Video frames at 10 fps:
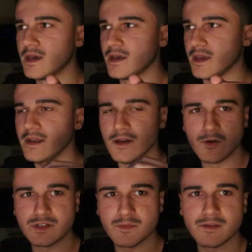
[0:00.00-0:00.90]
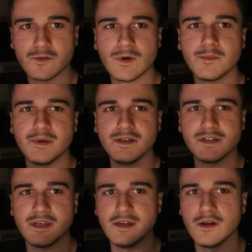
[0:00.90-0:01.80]
he knows about the One Piece,
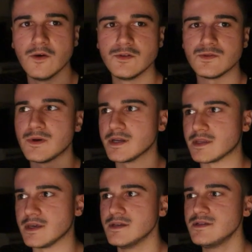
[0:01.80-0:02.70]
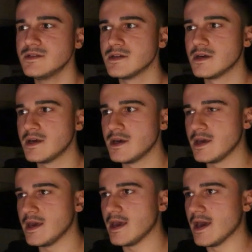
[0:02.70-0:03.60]
he knows where it is,
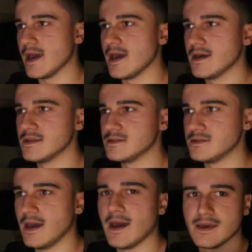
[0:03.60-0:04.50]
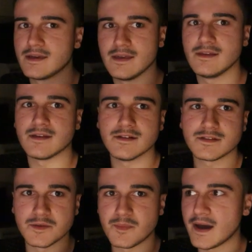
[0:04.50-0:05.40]
and yeah, he tells
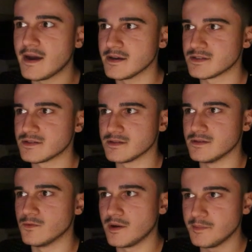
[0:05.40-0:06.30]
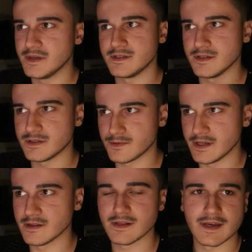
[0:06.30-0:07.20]
the pirates the One Piece is
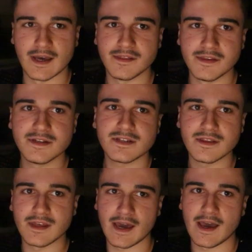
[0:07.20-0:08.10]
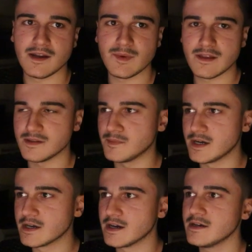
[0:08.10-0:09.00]
real. And this in the anime and the
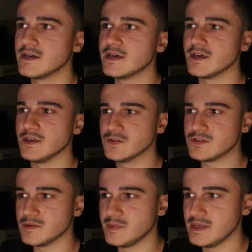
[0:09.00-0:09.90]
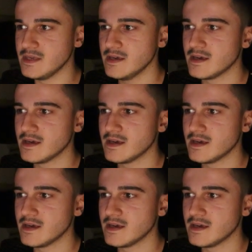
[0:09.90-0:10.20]
manga used to be